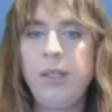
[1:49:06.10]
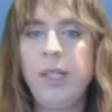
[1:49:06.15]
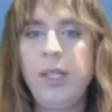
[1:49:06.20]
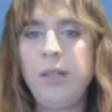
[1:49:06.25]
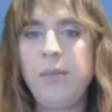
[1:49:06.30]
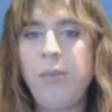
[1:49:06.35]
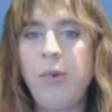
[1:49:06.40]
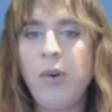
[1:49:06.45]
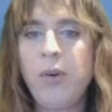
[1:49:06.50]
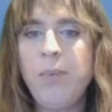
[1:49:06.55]
A
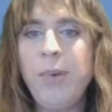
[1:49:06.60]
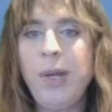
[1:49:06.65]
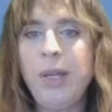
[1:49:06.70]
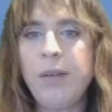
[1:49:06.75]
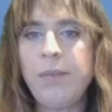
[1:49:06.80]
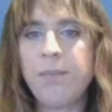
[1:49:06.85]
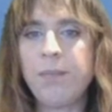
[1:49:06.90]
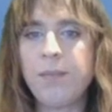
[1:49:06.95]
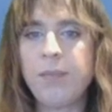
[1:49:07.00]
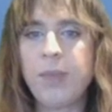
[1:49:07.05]
little more,
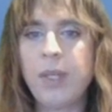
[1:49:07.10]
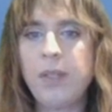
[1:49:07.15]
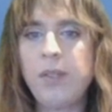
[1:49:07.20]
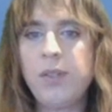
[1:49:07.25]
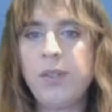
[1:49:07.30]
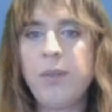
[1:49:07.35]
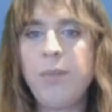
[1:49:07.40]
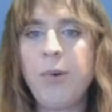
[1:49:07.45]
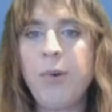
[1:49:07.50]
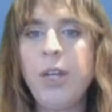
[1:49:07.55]
but it's
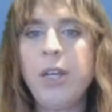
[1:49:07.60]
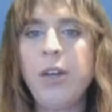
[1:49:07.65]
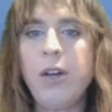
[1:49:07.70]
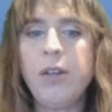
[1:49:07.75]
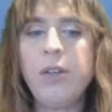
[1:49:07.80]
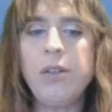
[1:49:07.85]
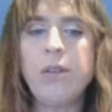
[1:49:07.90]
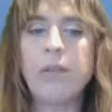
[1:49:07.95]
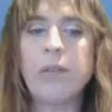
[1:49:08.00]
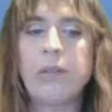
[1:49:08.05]
still pretty good.